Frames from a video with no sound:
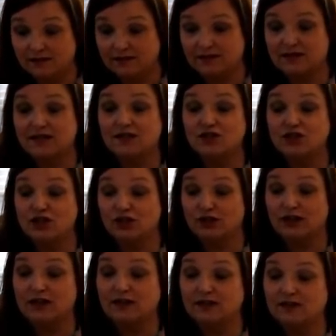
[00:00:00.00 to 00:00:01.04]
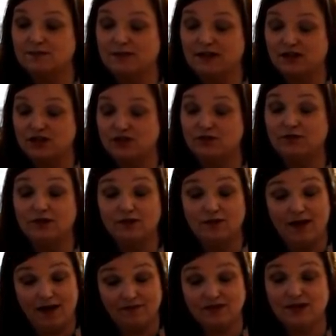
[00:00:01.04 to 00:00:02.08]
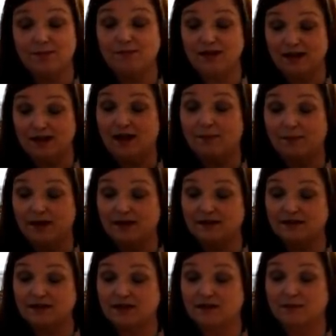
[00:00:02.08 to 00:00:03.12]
Stick to your guns because you, you have something coming and it's